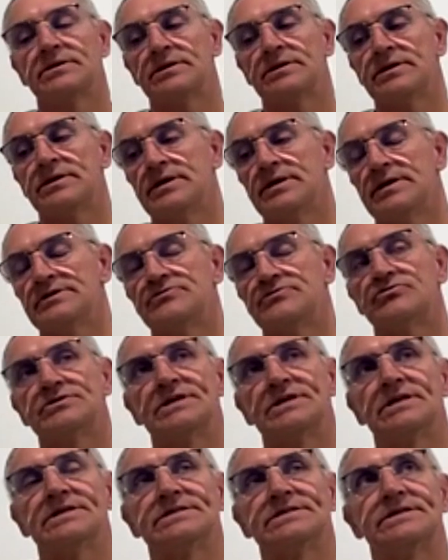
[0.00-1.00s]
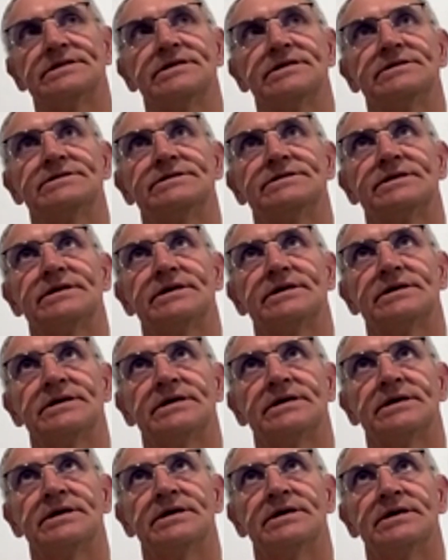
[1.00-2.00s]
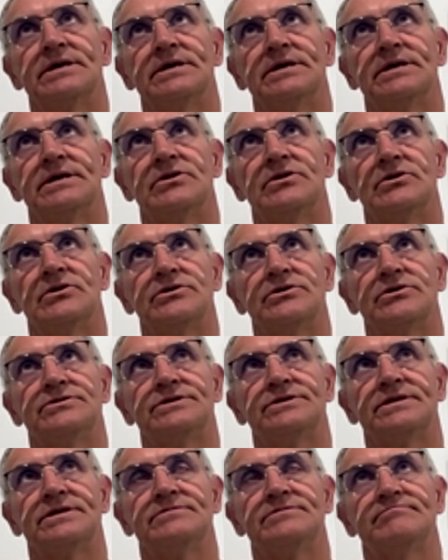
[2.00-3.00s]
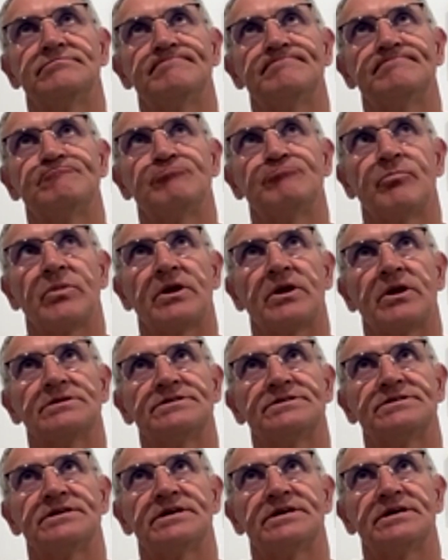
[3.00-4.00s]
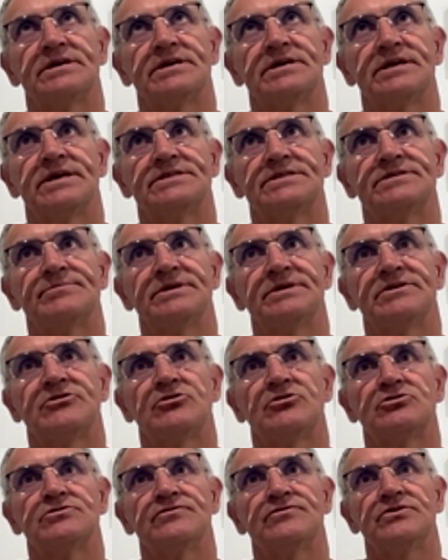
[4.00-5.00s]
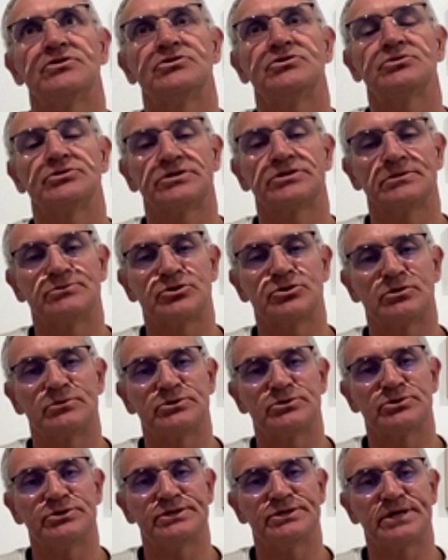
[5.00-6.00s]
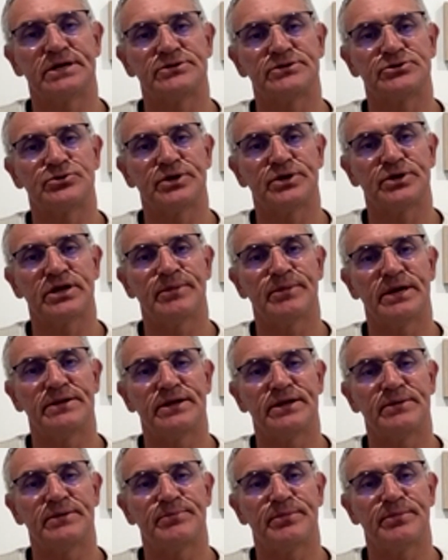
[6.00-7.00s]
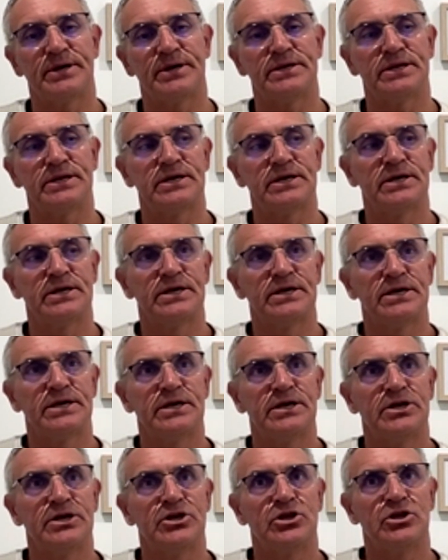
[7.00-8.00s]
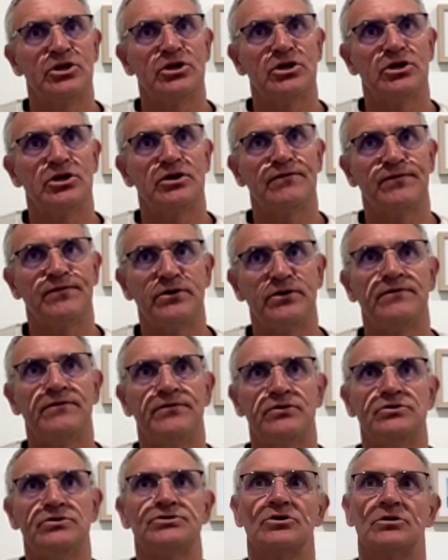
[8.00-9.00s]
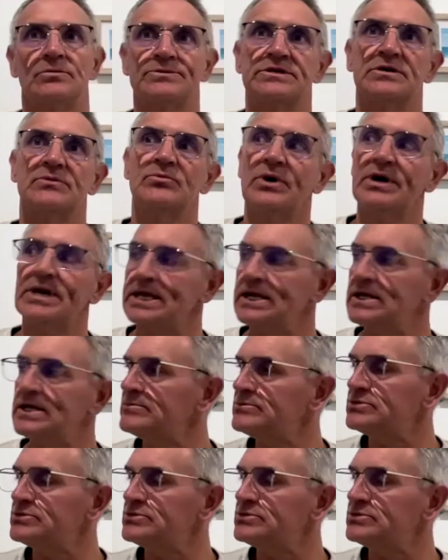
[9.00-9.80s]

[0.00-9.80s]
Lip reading: Resiliency is, like you said, it gets a bit controversial sometimes when you start talking about that. But if you stop someone and get them